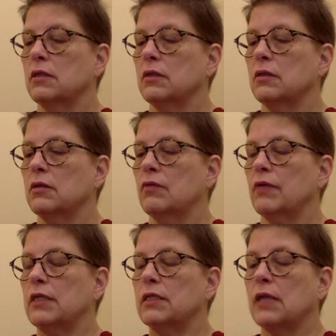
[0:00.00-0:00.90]
different
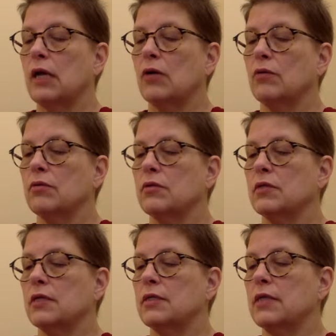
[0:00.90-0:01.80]
sounds,
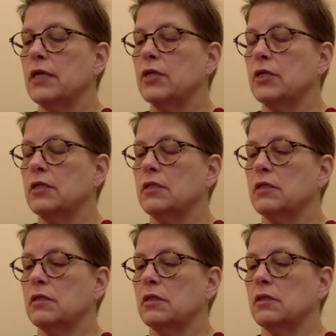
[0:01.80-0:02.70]
sensations